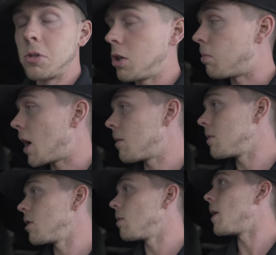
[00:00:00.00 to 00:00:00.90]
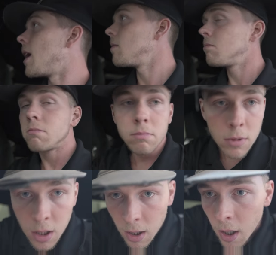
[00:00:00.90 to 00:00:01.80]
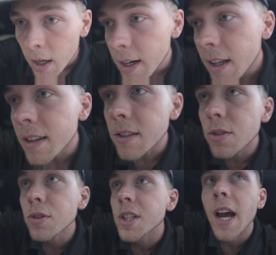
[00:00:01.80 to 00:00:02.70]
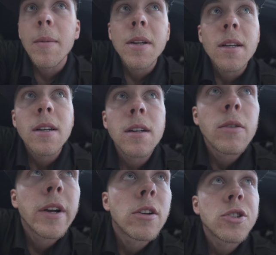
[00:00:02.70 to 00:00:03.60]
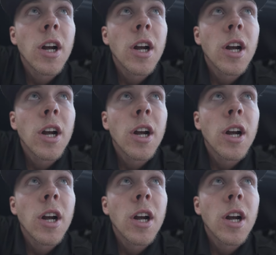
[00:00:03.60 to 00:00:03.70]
little pop, little pop. Nothing too shabby. We're gonna